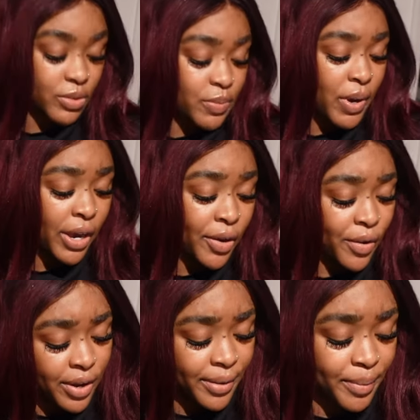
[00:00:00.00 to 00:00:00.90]
to my
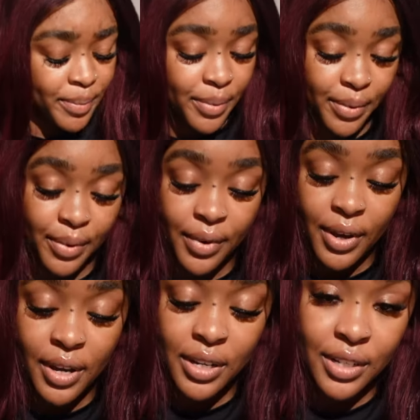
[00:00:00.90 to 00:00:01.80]
crib.
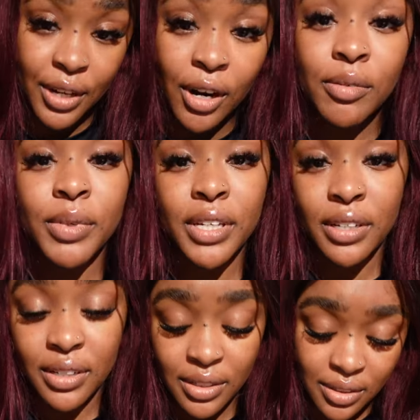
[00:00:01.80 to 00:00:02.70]
You heard me?
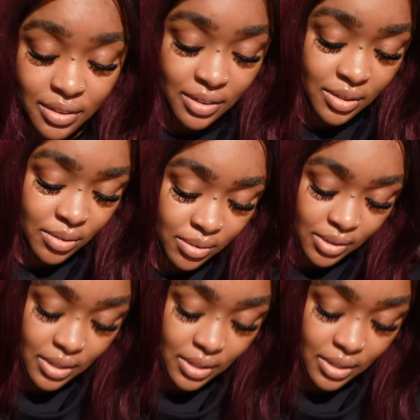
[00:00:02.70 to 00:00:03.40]
Ew.